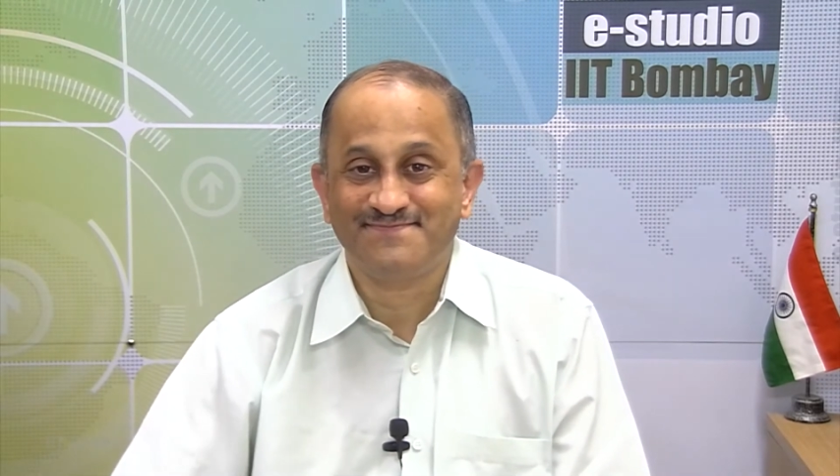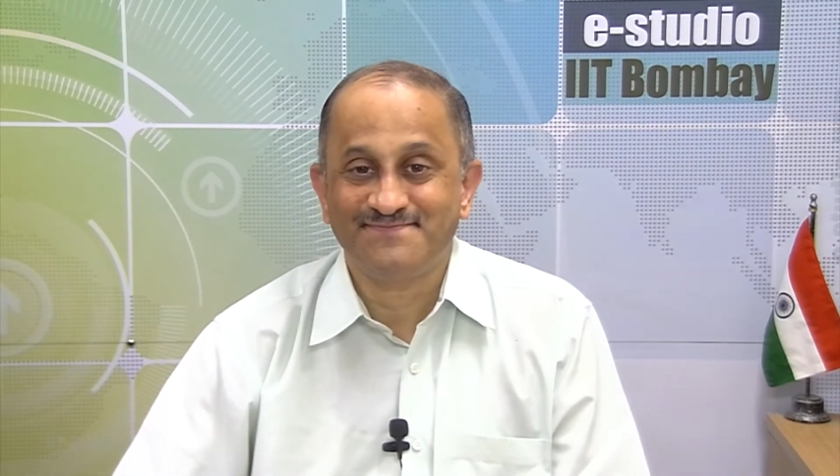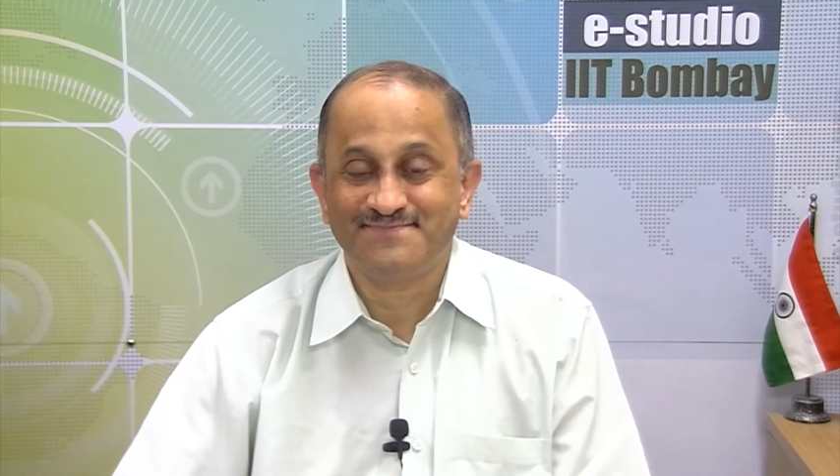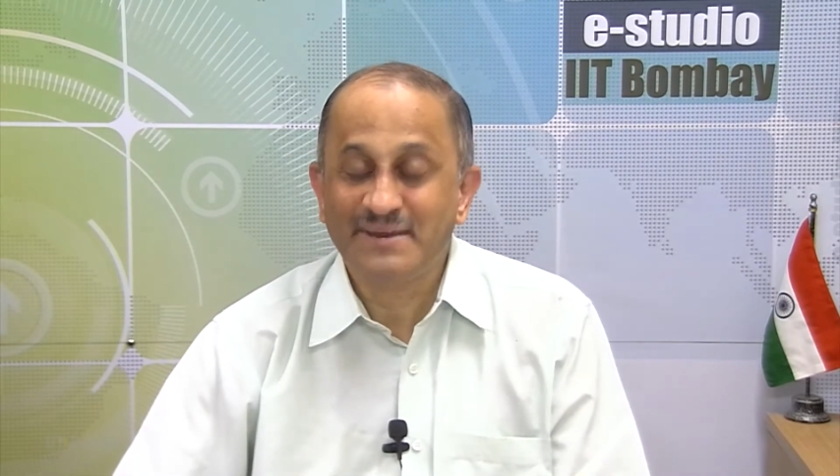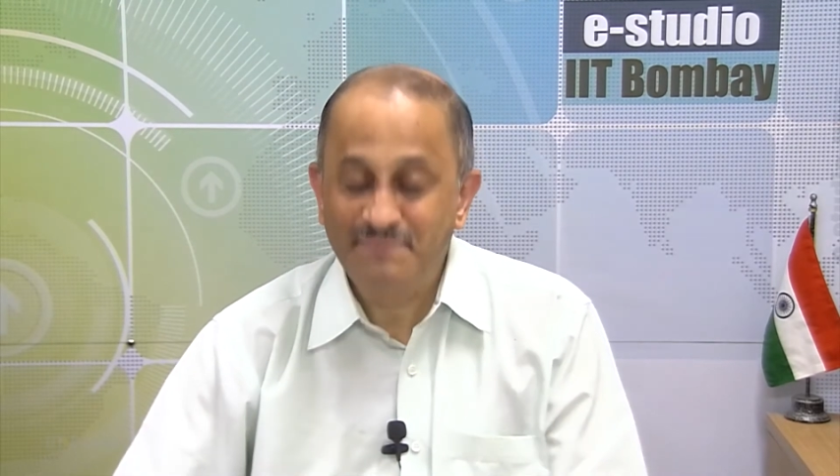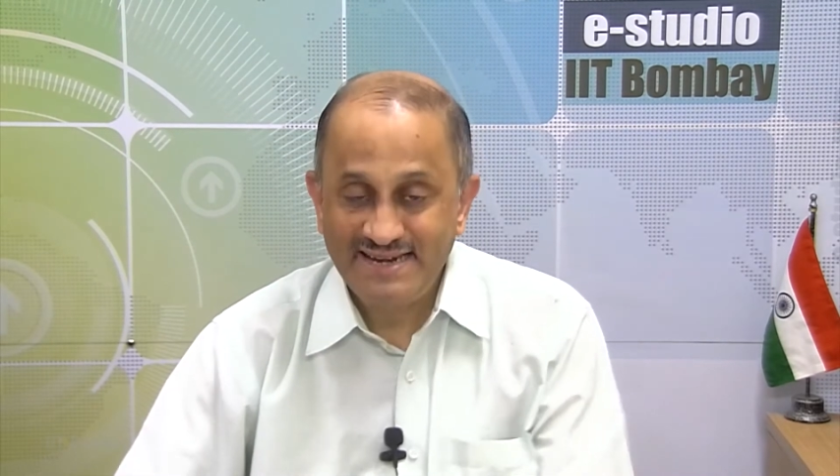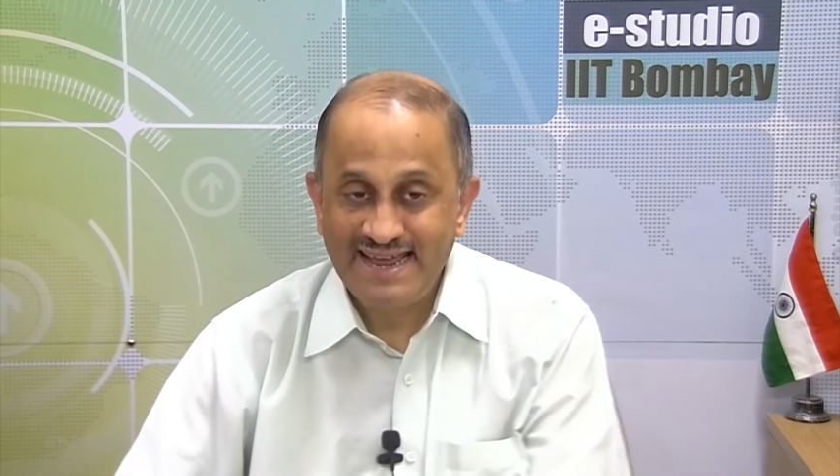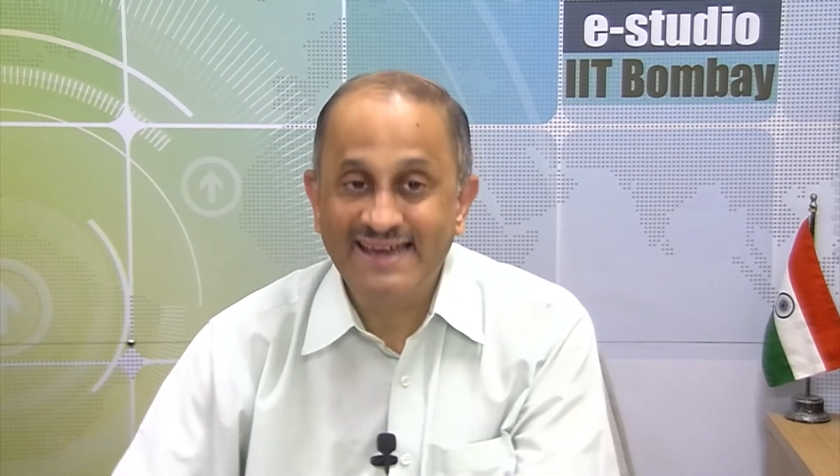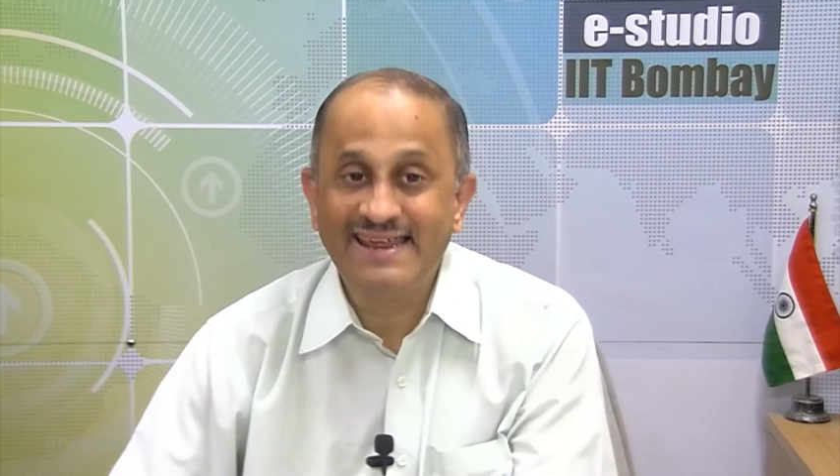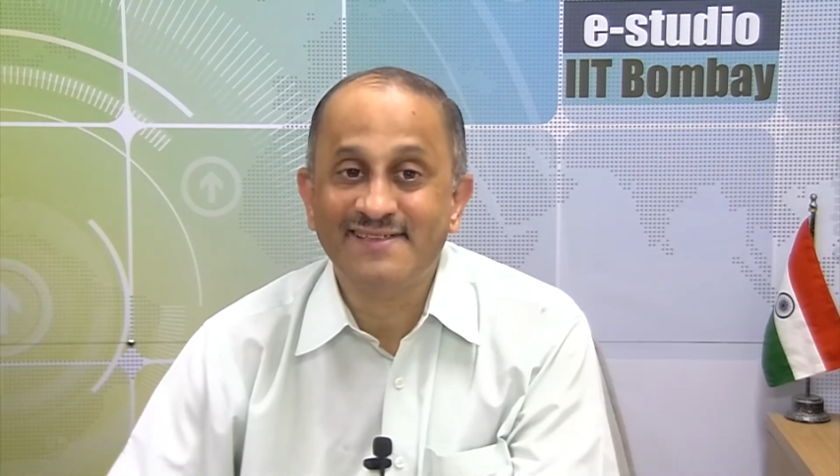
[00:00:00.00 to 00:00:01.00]
Let me
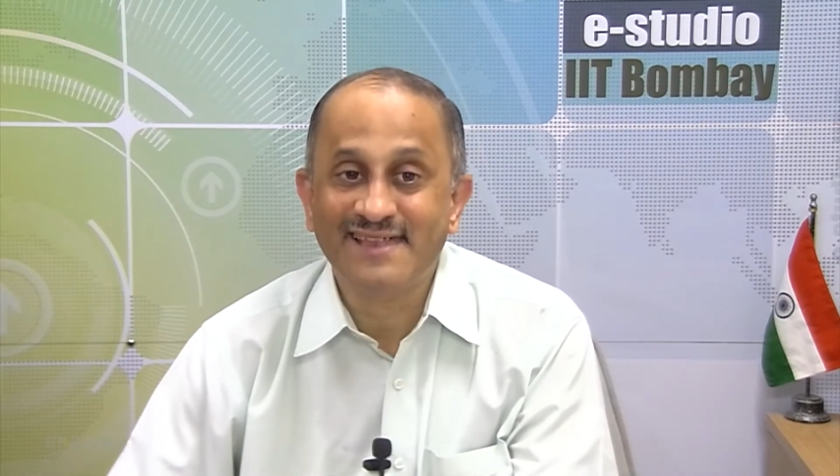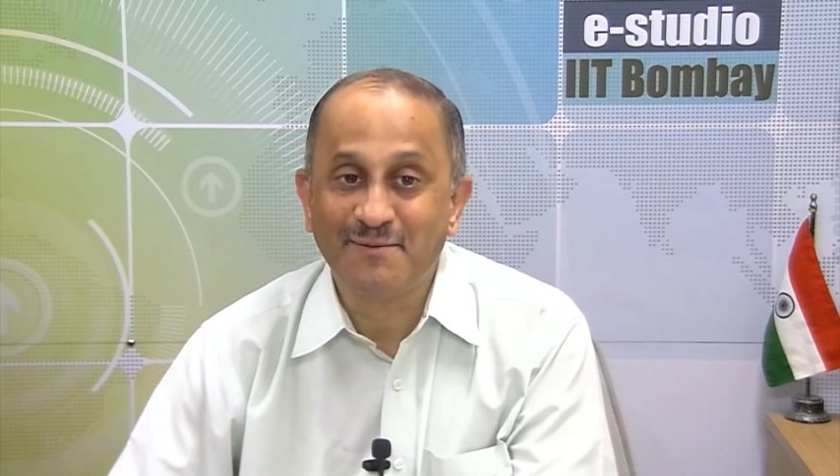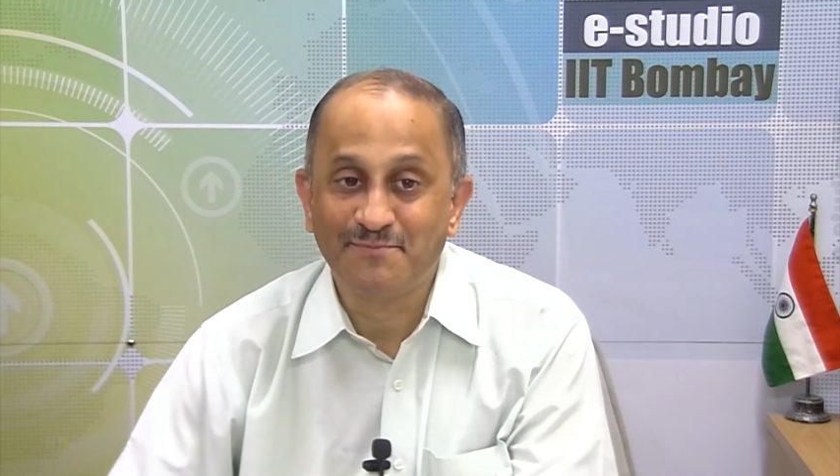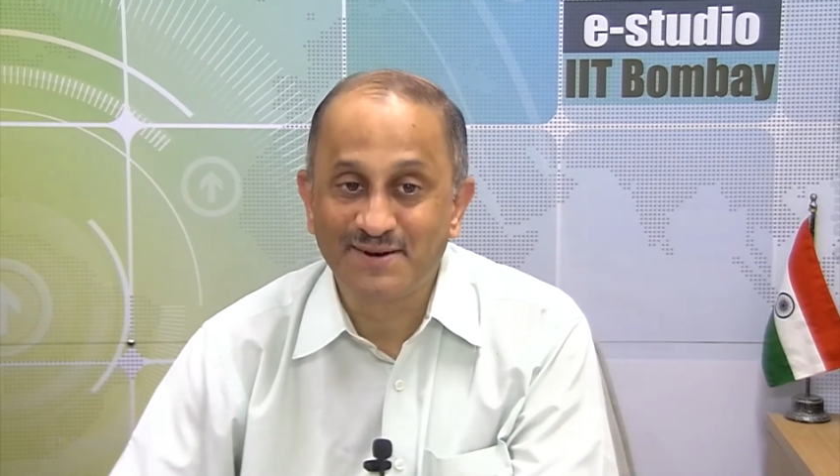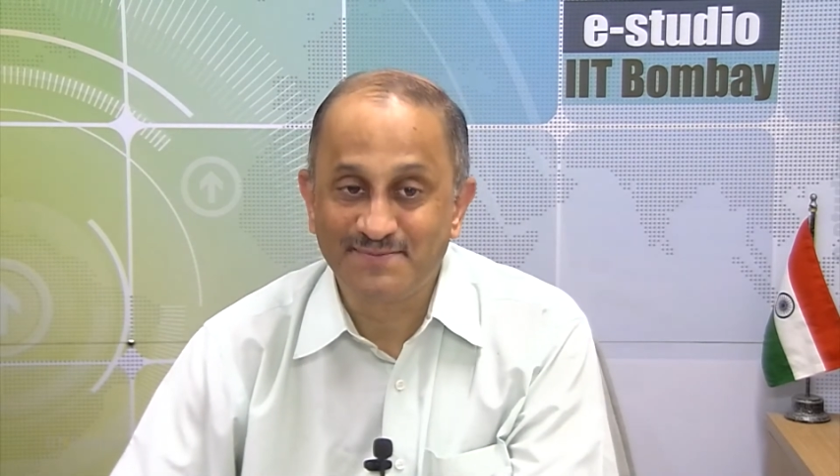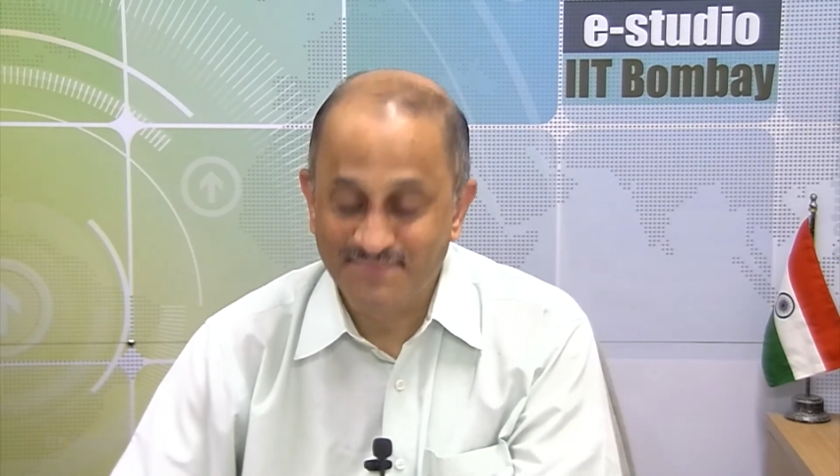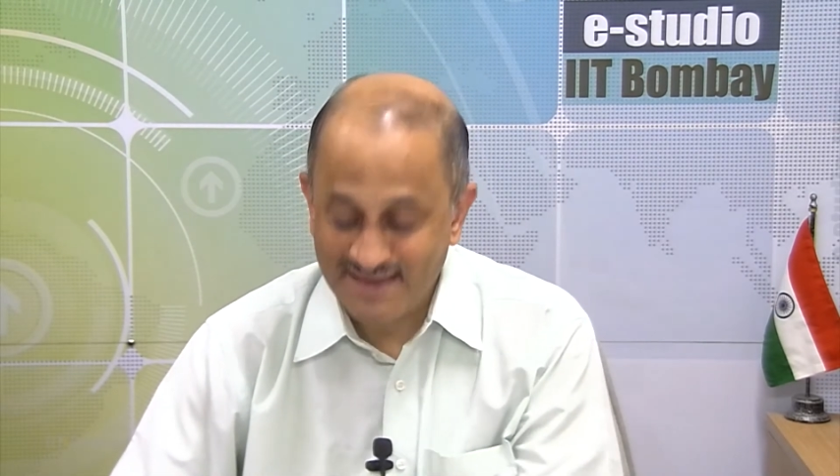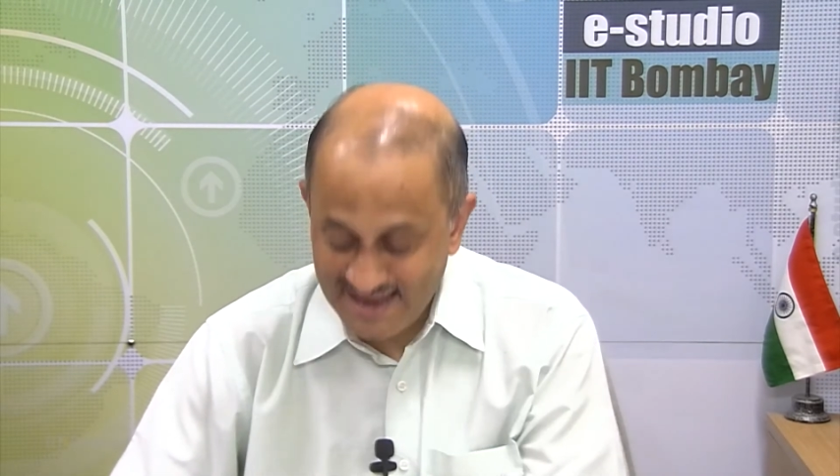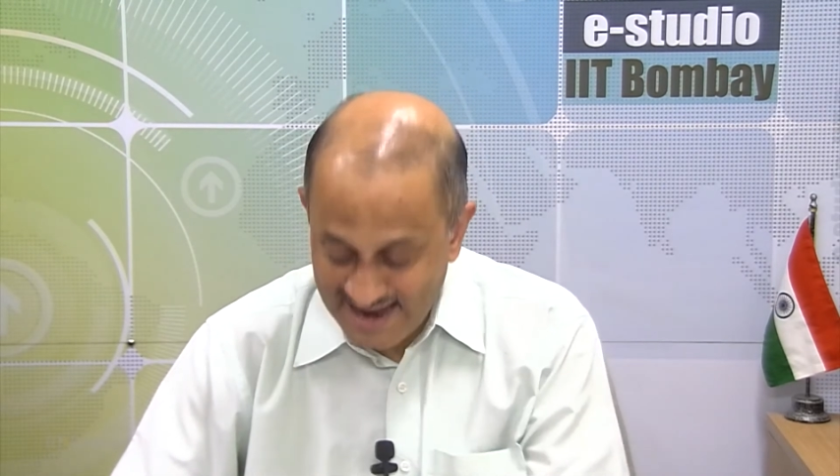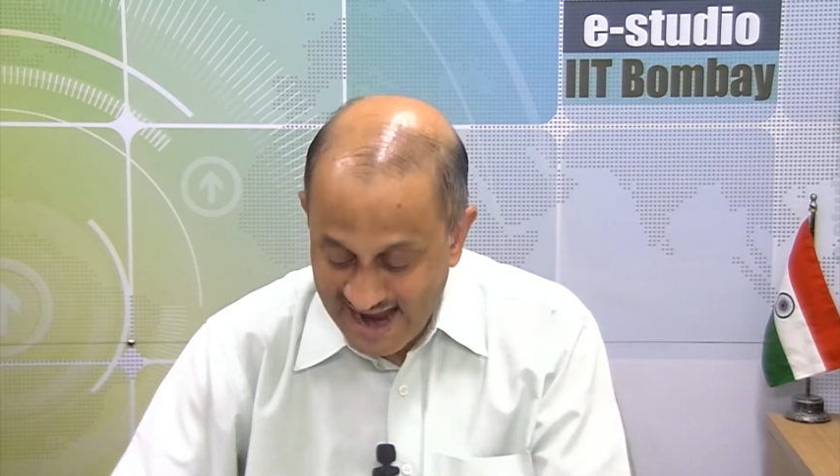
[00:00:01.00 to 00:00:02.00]
take an example
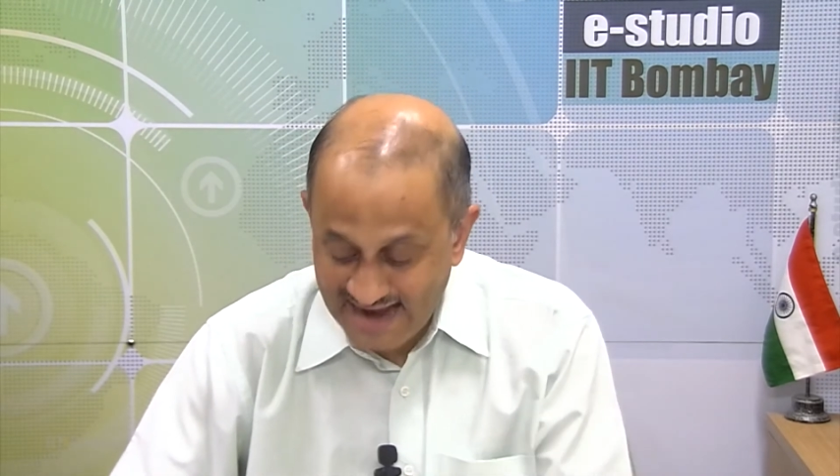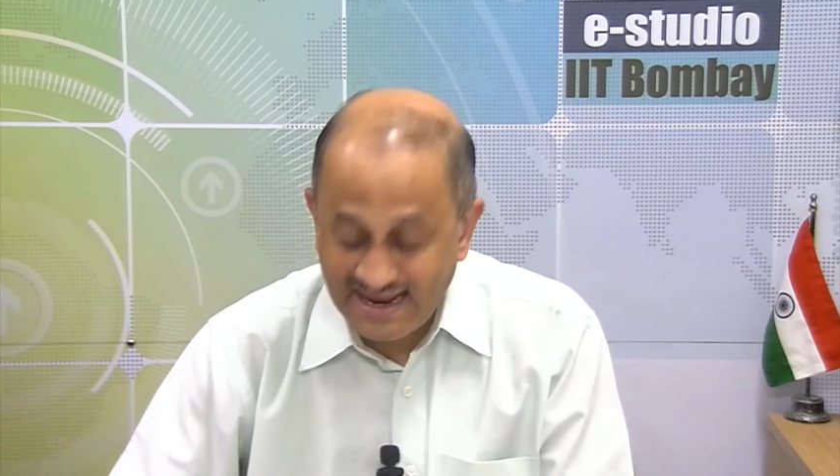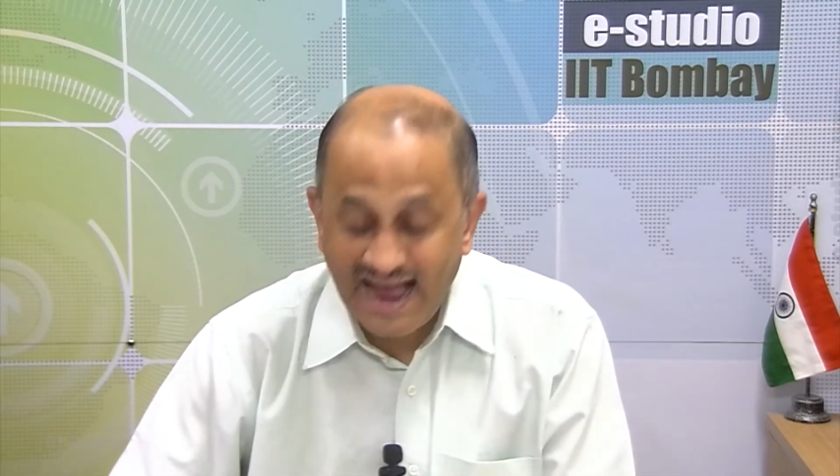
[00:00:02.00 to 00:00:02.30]
and